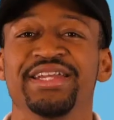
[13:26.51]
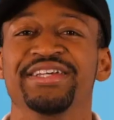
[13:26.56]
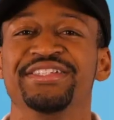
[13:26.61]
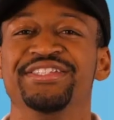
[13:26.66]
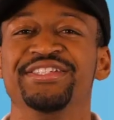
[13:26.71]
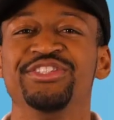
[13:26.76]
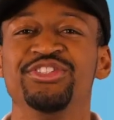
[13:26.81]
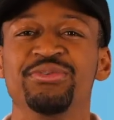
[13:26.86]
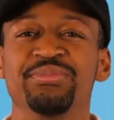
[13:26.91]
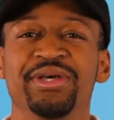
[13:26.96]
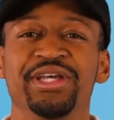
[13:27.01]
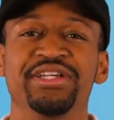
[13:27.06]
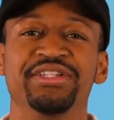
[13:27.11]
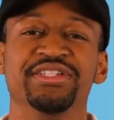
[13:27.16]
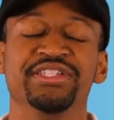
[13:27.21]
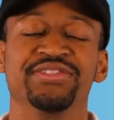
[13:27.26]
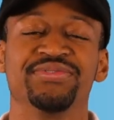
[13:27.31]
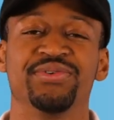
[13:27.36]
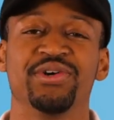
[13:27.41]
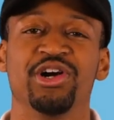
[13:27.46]
Now, since you made it
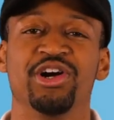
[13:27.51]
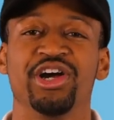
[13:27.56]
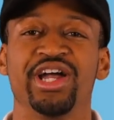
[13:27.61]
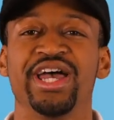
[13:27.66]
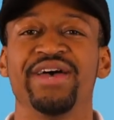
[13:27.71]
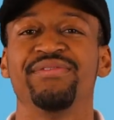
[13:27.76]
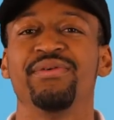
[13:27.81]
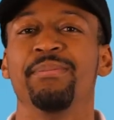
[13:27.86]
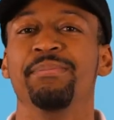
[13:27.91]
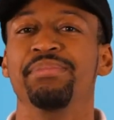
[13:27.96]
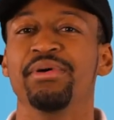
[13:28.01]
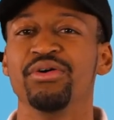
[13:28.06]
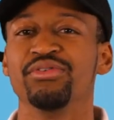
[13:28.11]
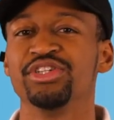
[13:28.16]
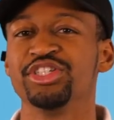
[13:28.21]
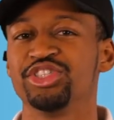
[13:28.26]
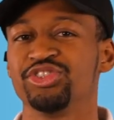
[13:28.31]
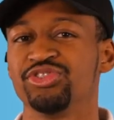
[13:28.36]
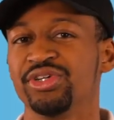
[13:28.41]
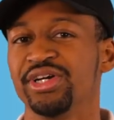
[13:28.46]
this far, I have a
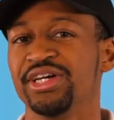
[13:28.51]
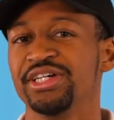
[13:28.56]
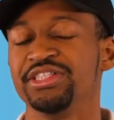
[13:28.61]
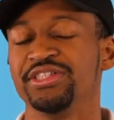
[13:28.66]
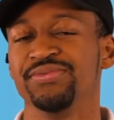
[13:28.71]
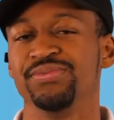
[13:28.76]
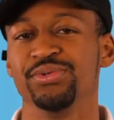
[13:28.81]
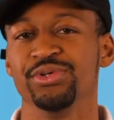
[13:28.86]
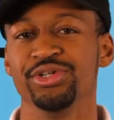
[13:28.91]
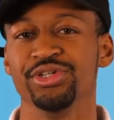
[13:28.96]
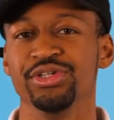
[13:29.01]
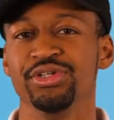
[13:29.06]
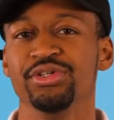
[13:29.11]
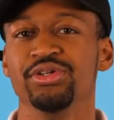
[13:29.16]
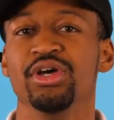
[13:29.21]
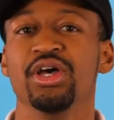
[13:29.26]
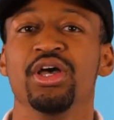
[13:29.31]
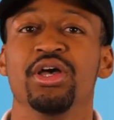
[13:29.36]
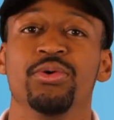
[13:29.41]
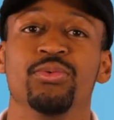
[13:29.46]
bonus strategy for you,